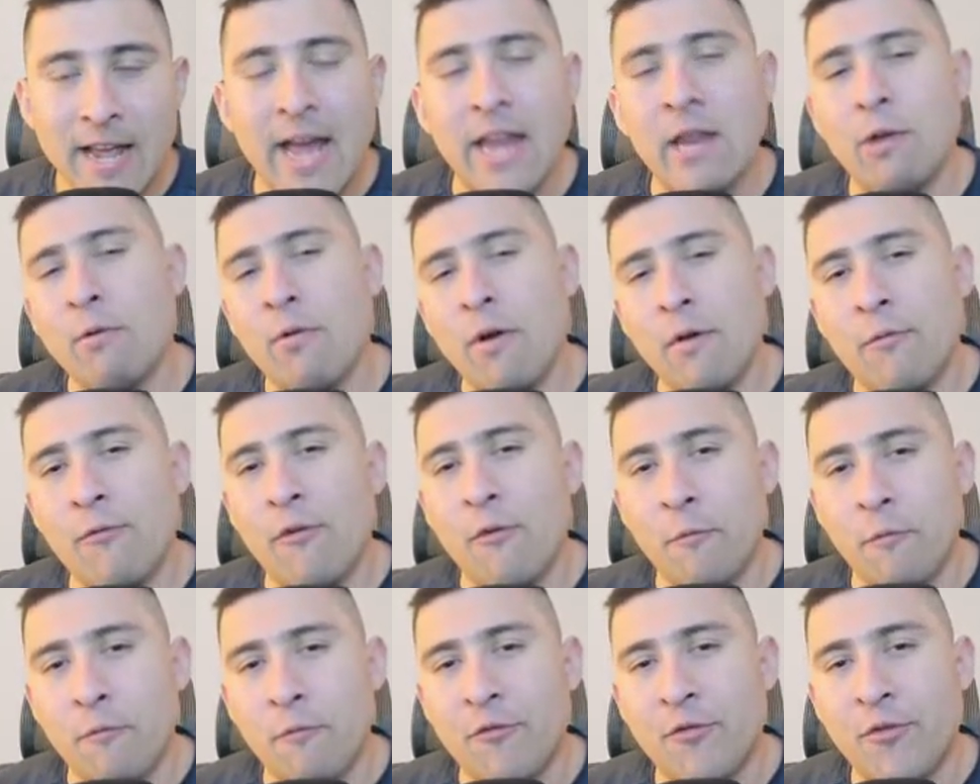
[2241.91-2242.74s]
Anyone
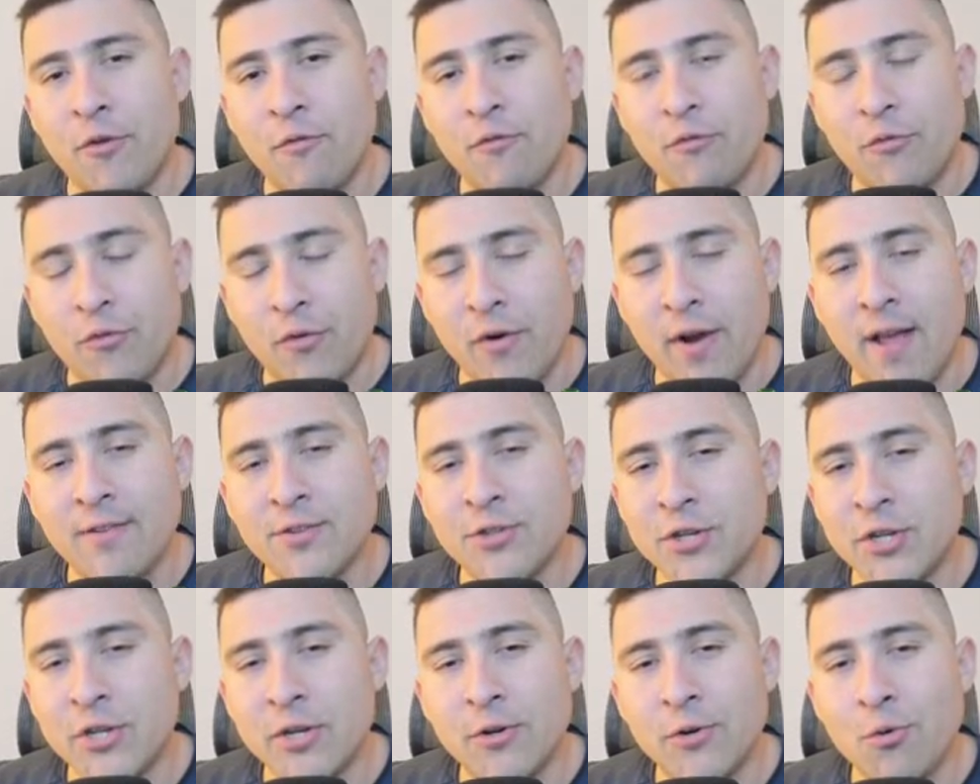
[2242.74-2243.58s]
from from
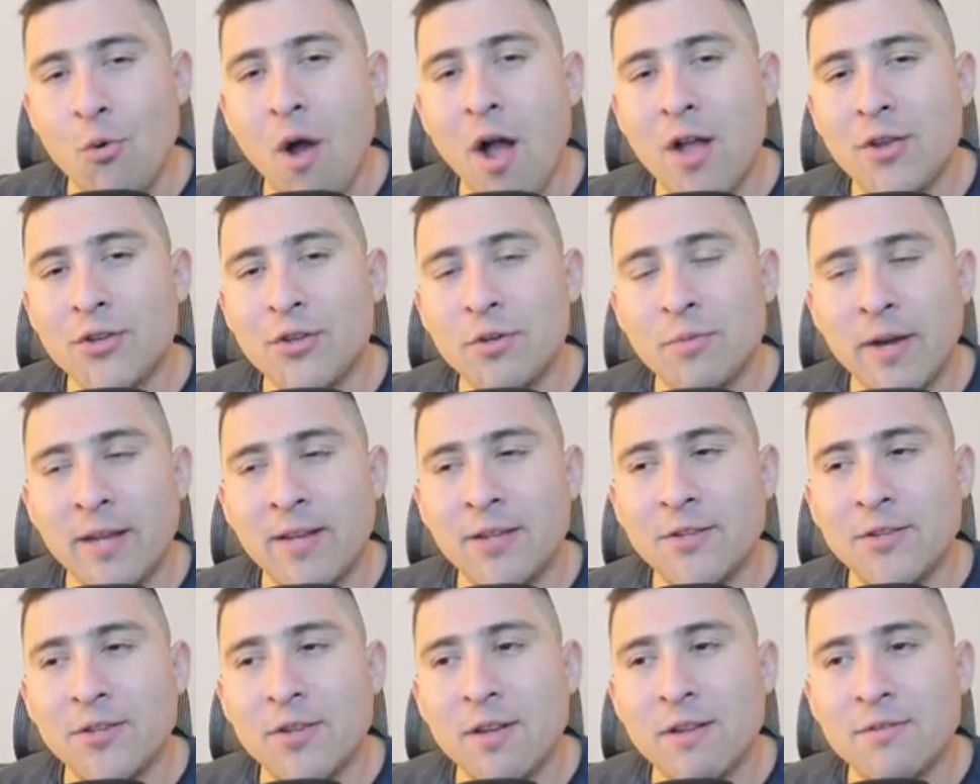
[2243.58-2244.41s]
France here watching by
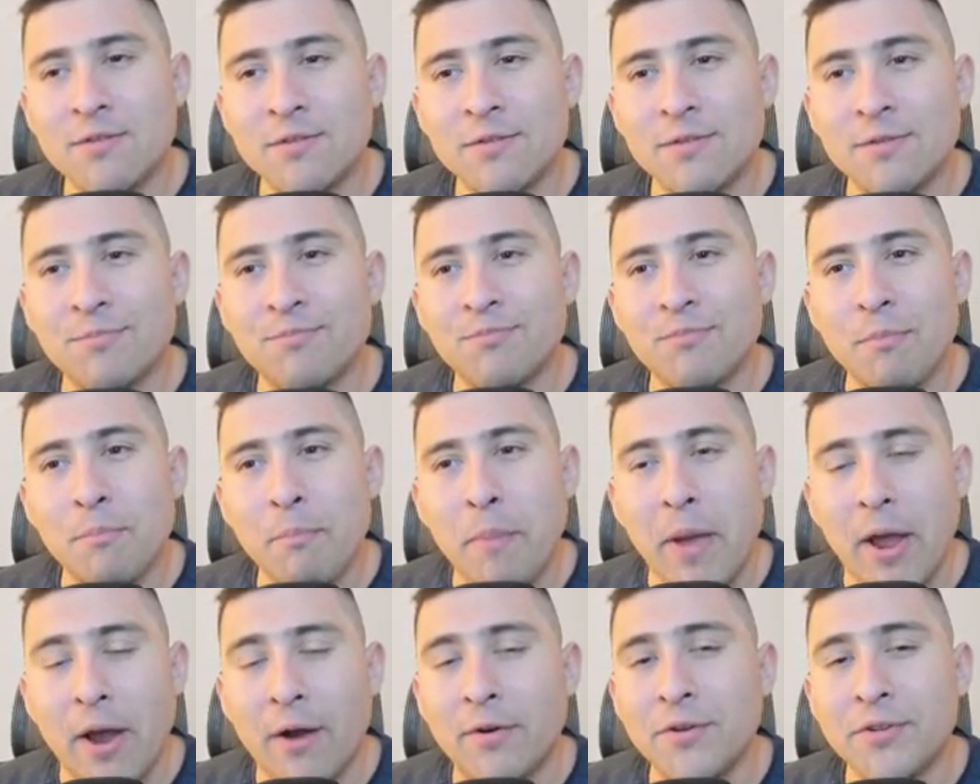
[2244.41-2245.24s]
any chance?
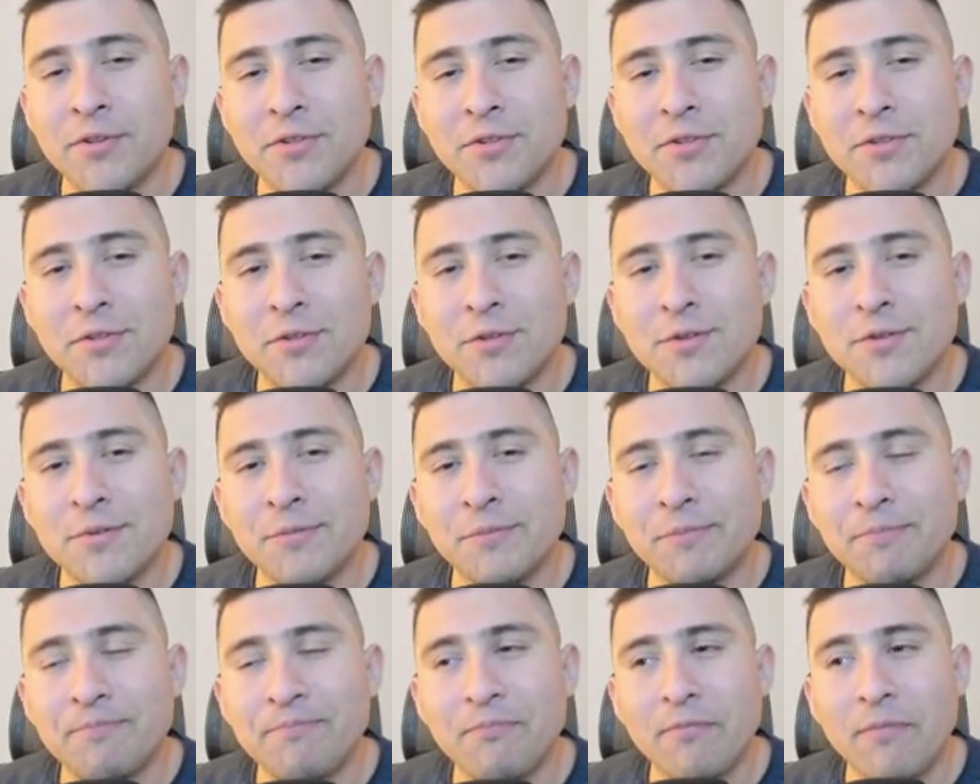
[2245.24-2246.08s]
Paris?
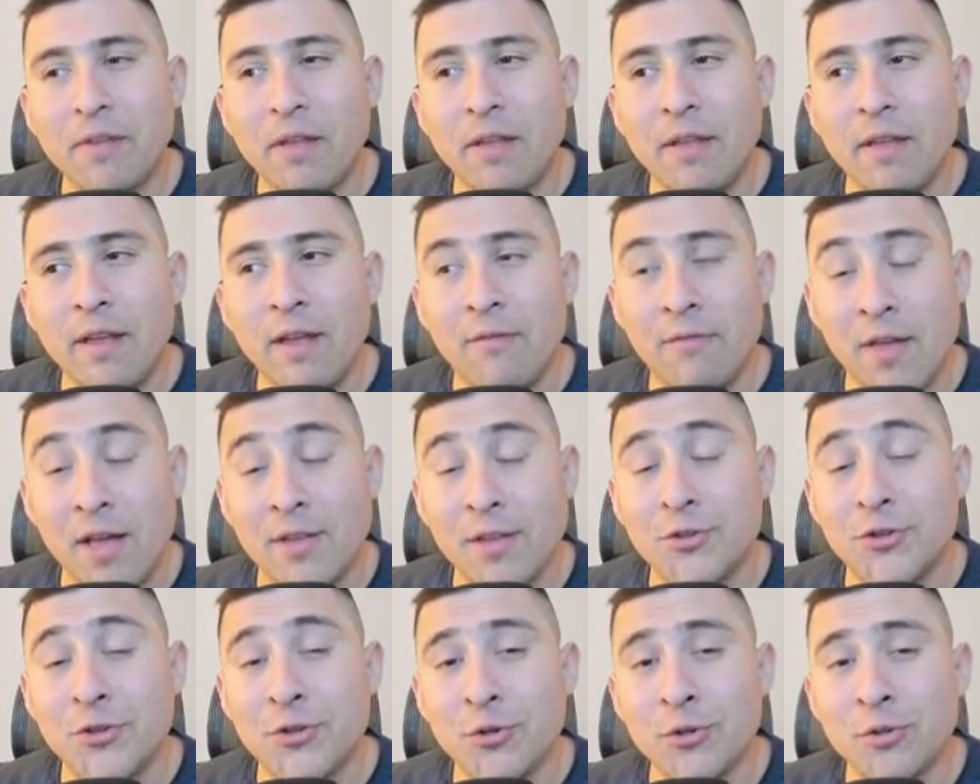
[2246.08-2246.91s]
If
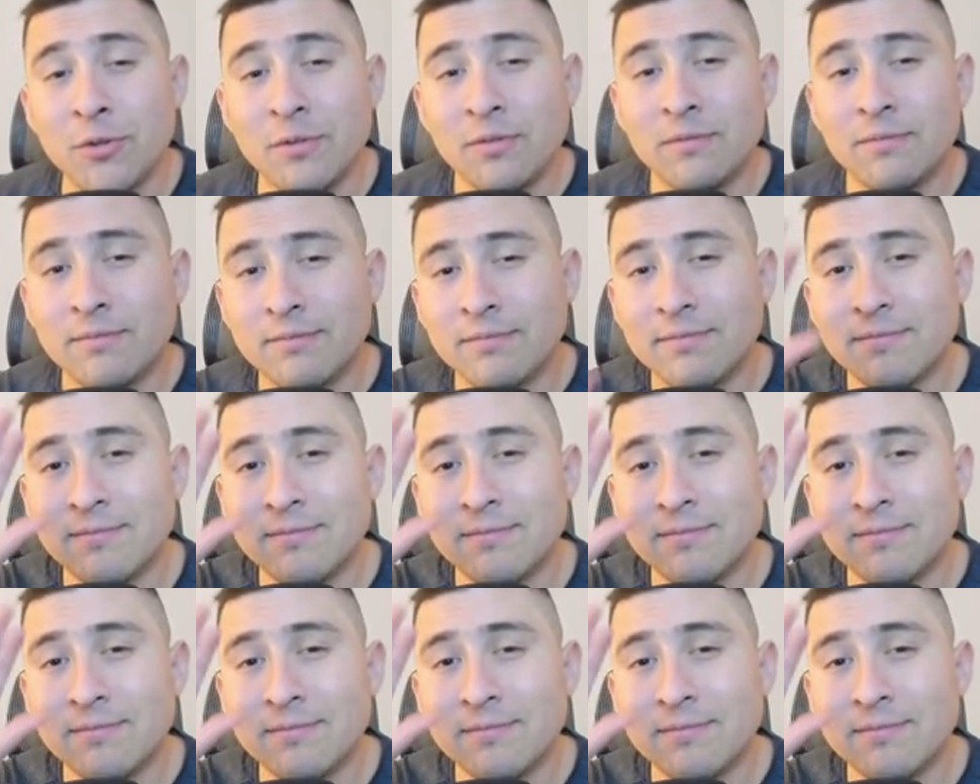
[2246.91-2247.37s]
that's you,